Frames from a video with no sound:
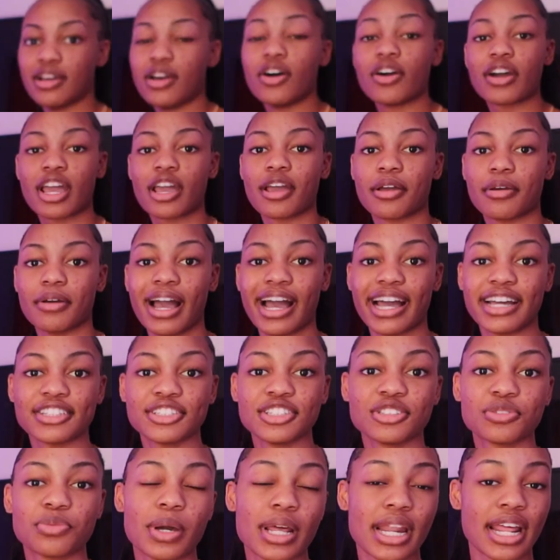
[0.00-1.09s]
Okay,
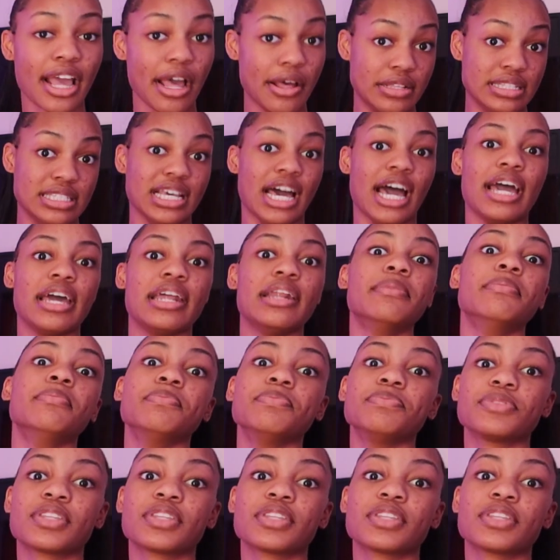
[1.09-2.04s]
Ashton's waiting outside.